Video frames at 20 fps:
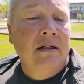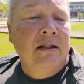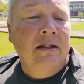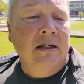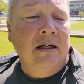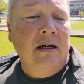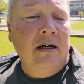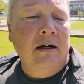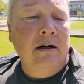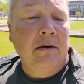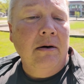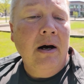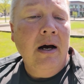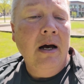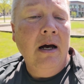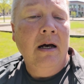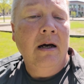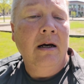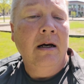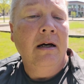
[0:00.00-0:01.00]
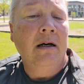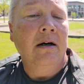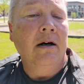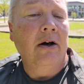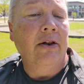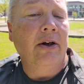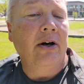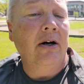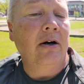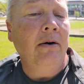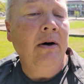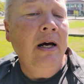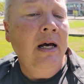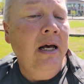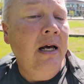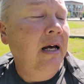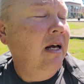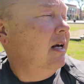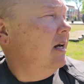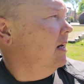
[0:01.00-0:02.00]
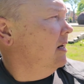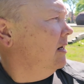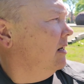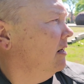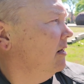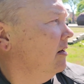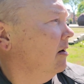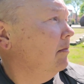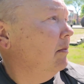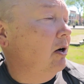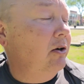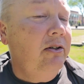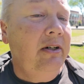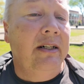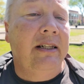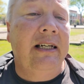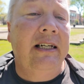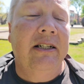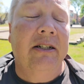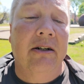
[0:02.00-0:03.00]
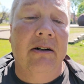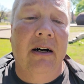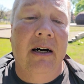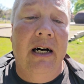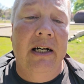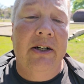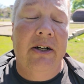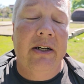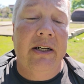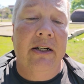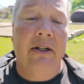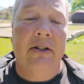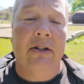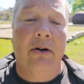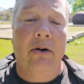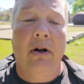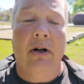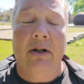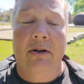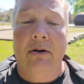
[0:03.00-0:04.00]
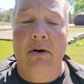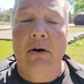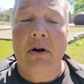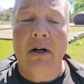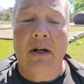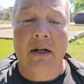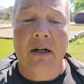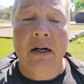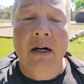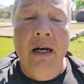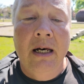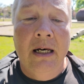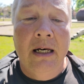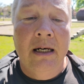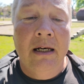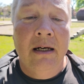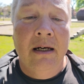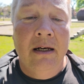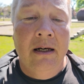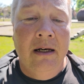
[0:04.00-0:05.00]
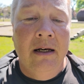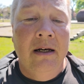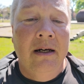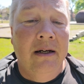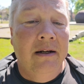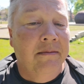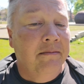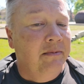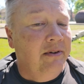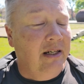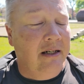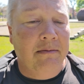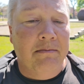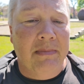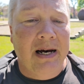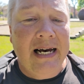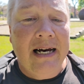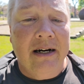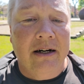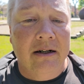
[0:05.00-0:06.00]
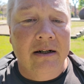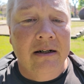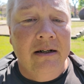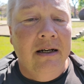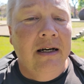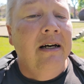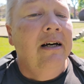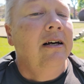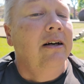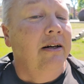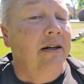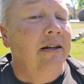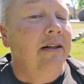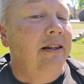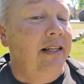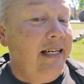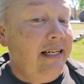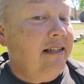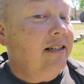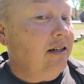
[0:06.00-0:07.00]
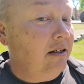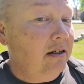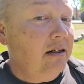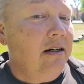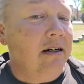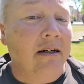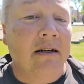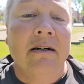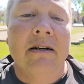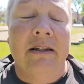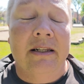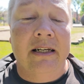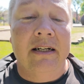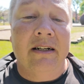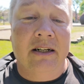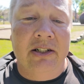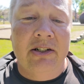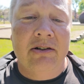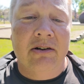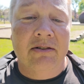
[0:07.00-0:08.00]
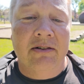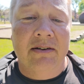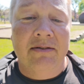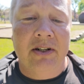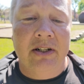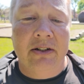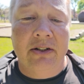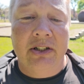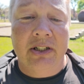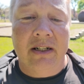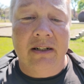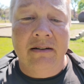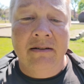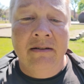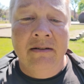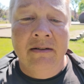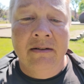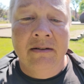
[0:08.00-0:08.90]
So, although most of these are 100 years old or older, doesn't matter. These are the Industrial Revolution.